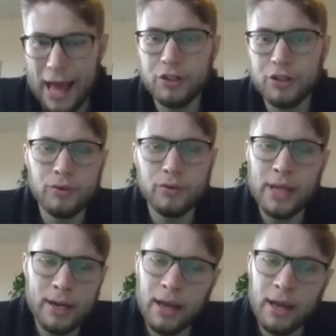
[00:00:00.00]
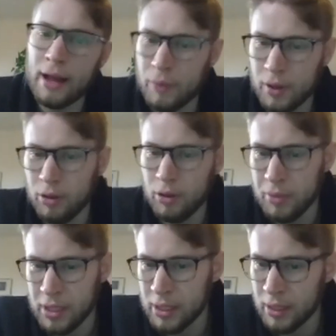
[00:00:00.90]
As you're doing that, I will
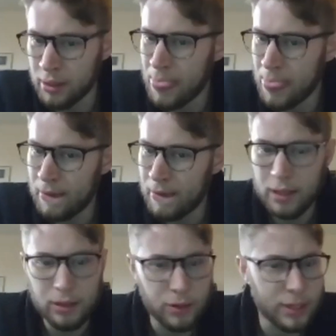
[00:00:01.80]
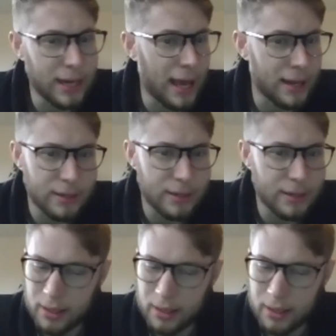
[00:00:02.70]
be looking at,